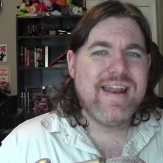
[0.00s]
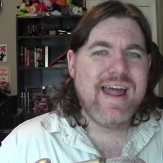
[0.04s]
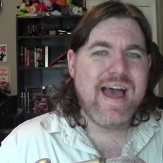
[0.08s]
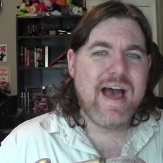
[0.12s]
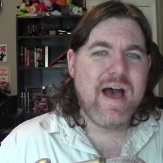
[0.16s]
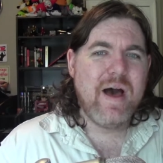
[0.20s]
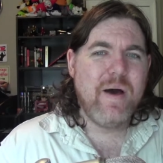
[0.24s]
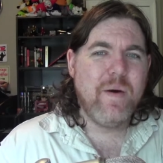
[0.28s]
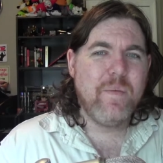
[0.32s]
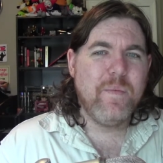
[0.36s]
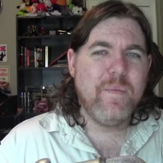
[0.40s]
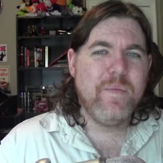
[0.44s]

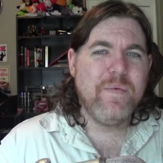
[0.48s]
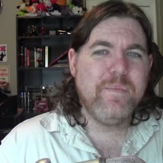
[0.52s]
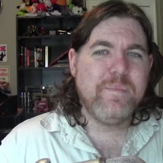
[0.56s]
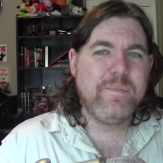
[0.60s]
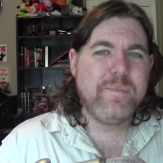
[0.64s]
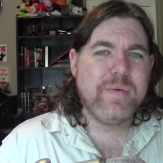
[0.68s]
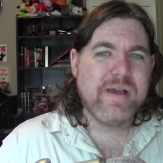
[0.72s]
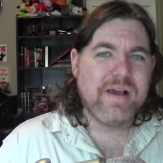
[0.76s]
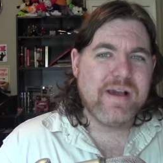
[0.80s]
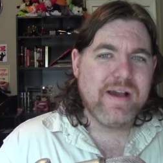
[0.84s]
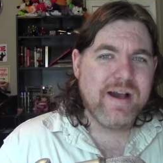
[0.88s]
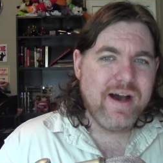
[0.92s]
Now,
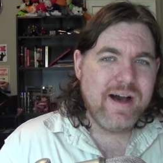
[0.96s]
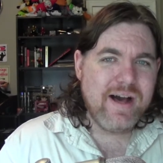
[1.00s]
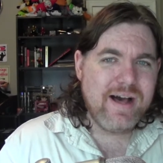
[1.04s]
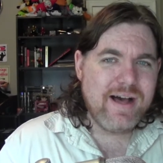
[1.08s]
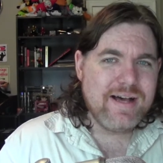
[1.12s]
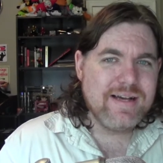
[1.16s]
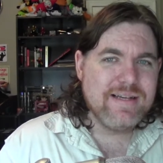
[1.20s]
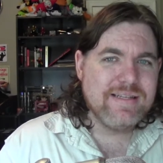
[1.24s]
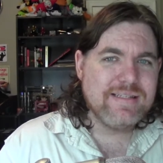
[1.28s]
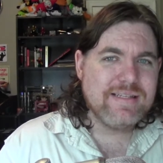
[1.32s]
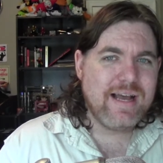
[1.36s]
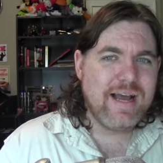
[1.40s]

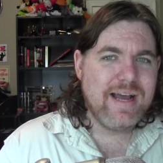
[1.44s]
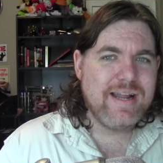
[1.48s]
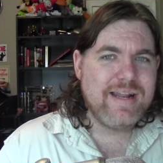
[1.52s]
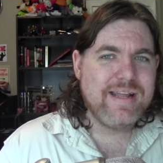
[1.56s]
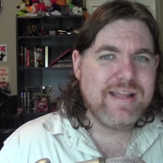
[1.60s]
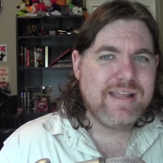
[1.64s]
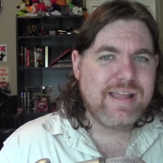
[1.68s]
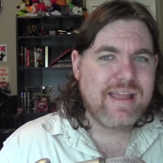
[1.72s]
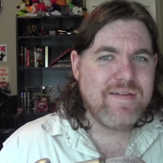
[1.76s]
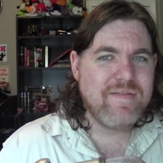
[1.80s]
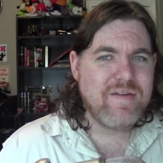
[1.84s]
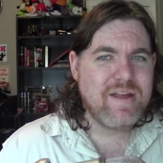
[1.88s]
because I
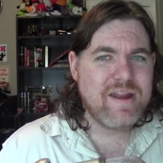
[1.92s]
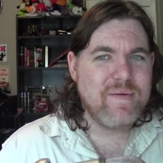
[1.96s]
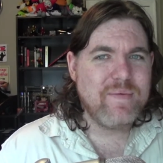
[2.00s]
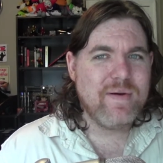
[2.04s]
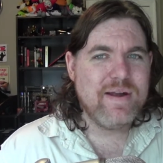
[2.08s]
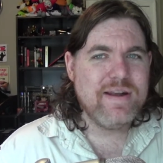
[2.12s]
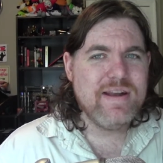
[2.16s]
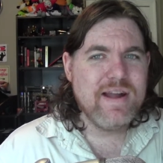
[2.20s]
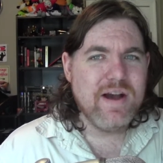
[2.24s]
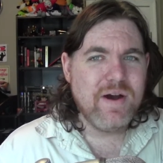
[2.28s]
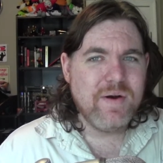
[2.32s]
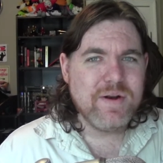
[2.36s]
didn't give
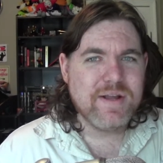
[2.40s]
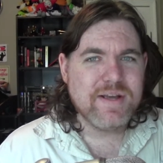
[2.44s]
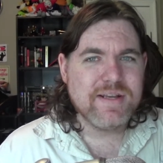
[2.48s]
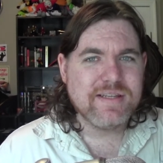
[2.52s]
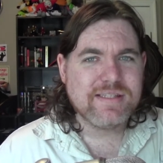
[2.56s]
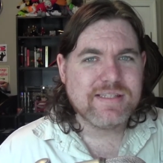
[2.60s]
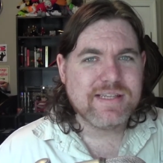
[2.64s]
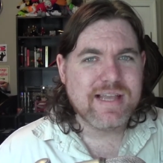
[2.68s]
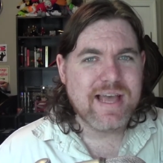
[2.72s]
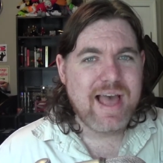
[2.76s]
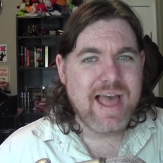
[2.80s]
anyone notice